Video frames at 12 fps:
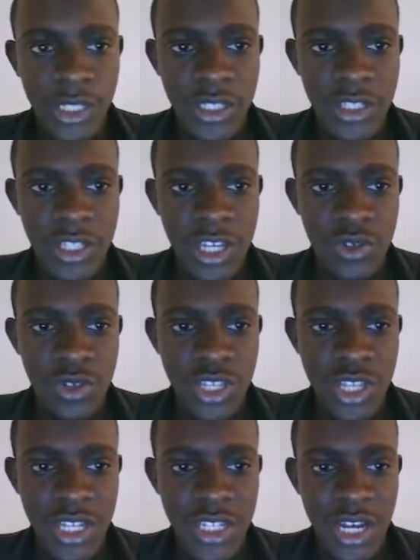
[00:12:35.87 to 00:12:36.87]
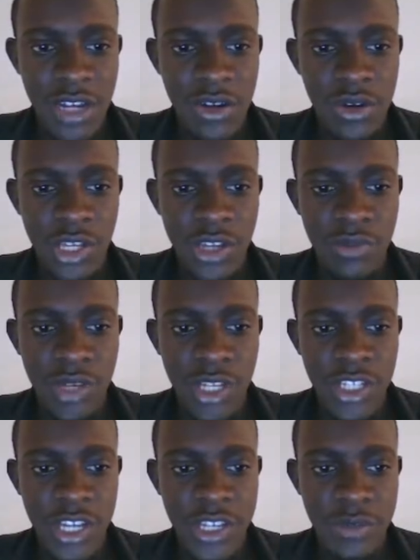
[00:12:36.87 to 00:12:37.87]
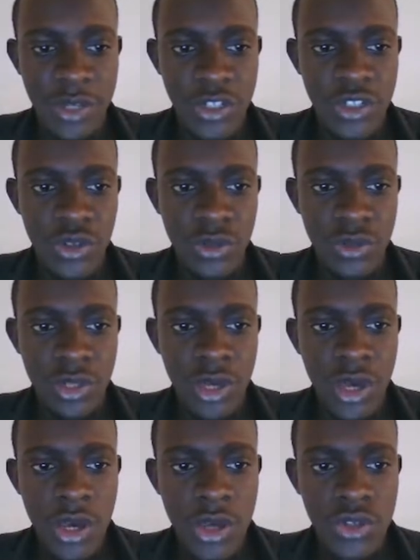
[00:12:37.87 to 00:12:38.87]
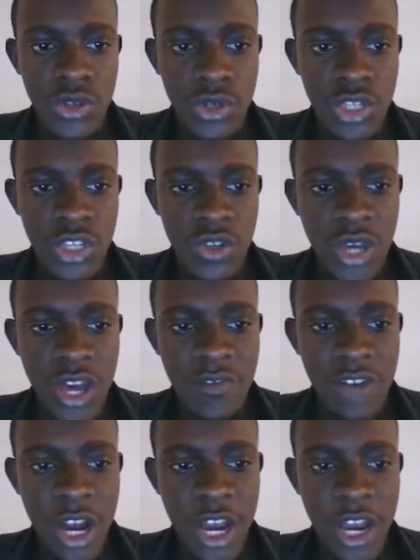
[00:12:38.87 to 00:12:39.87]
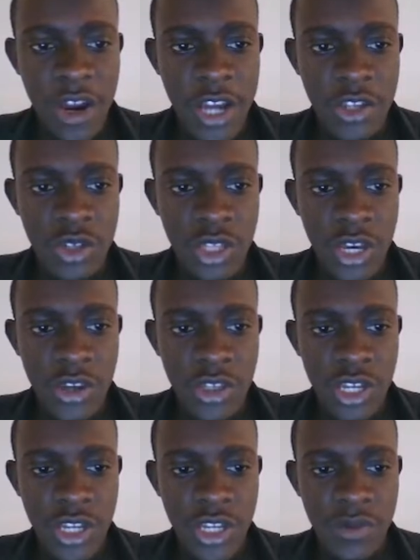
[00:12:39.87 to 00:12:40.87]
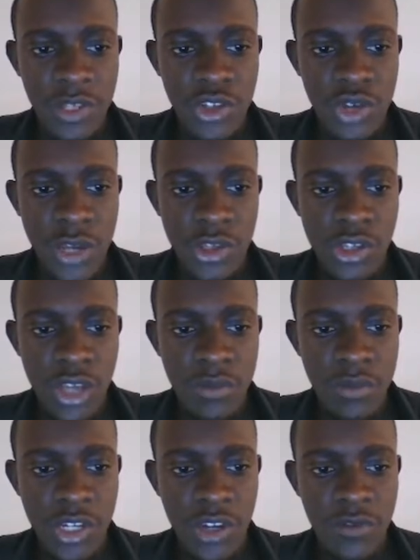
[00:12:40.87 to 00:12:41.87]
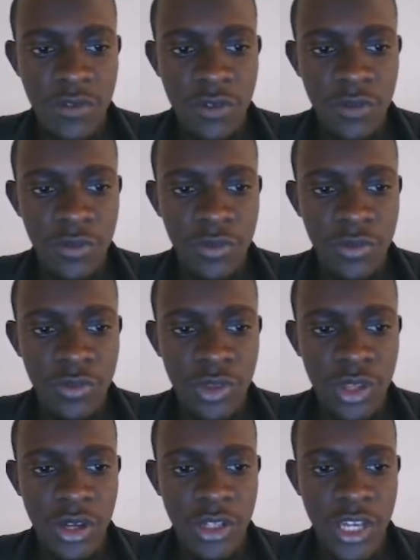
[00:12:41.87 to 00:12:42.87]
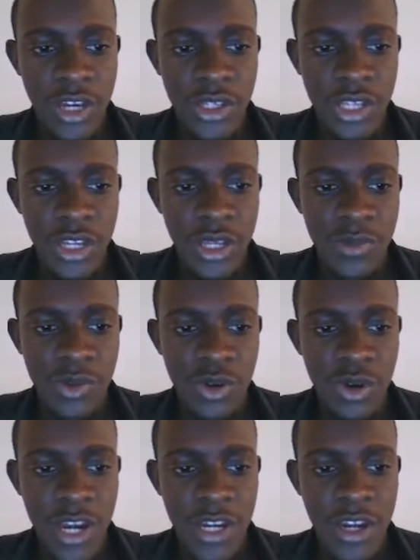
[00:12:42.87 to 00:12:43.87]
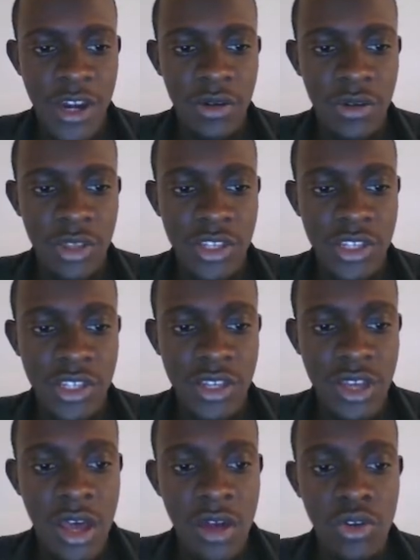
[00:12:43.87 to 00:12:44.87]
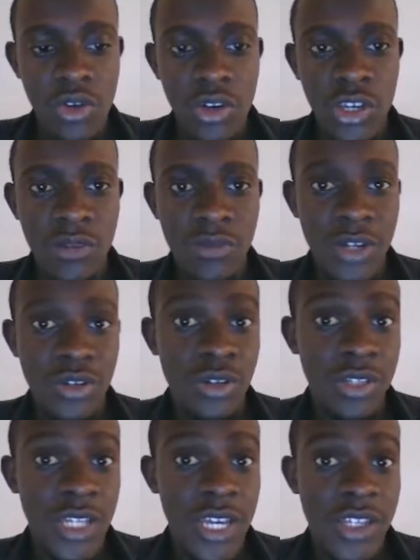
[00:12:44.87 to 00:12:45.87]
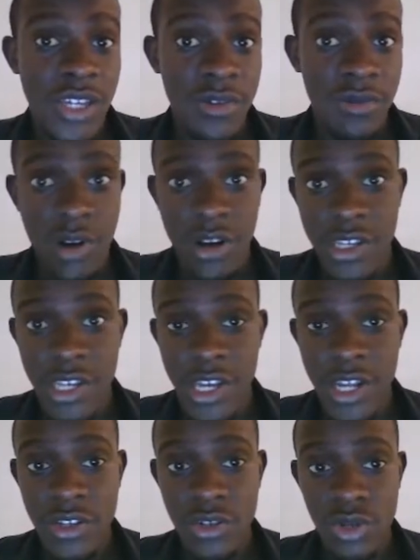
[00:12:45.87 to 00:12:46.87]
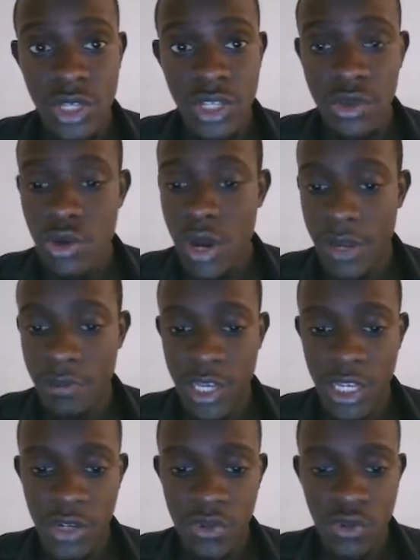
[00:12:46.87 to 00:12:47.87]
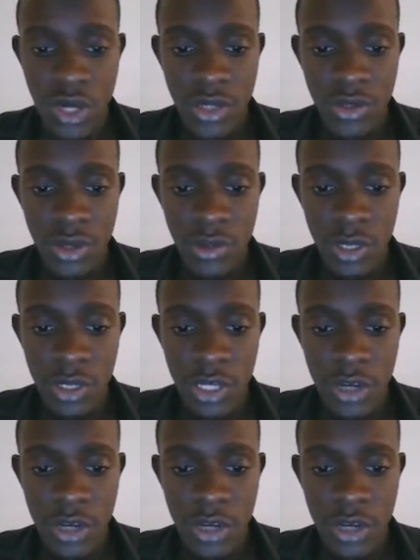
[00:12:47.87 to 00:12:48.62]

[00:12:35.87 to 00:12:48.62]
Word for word: this case we see that our login page has been shown. So since we have our errors on the username, let's try to submit a form without a username. So right now, this login button doesn't work yet. So let's go and make it work. So we need